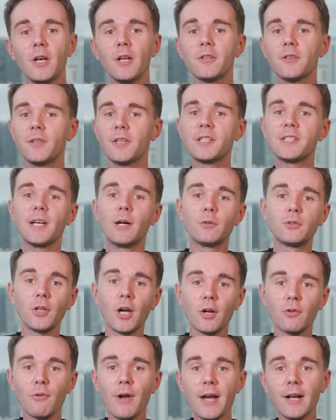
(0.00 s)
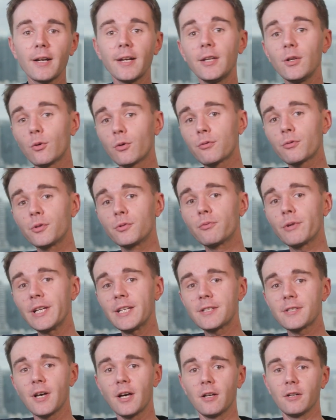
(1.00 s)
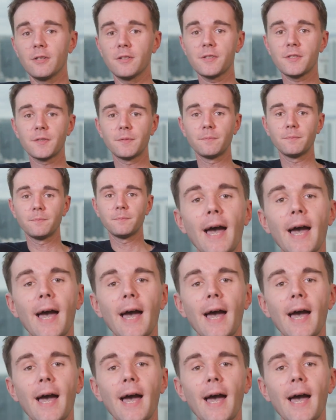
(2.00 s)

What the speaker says: Do they sell directly or through resellers?